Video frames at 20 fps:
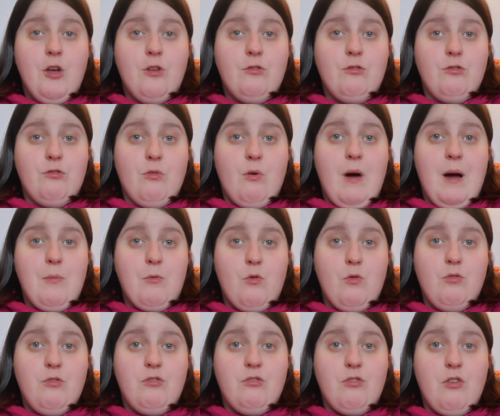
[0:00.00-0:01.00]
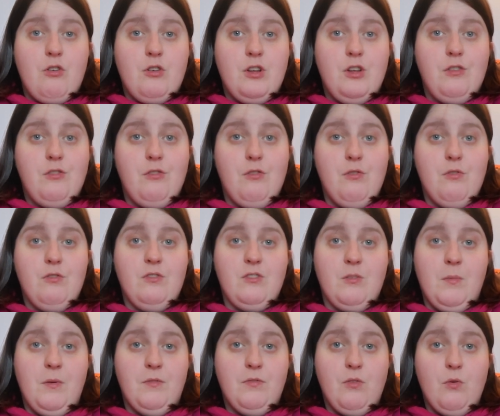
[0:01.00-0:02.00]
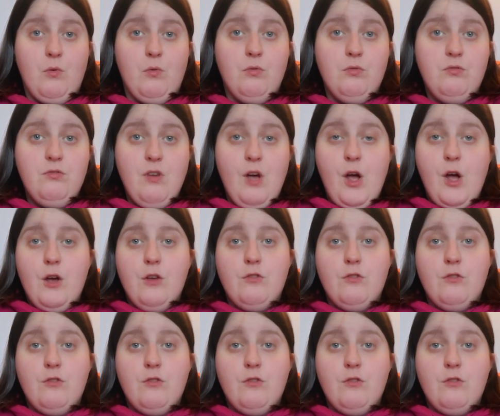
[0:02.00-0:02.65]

So I'm going to talk you through some of those.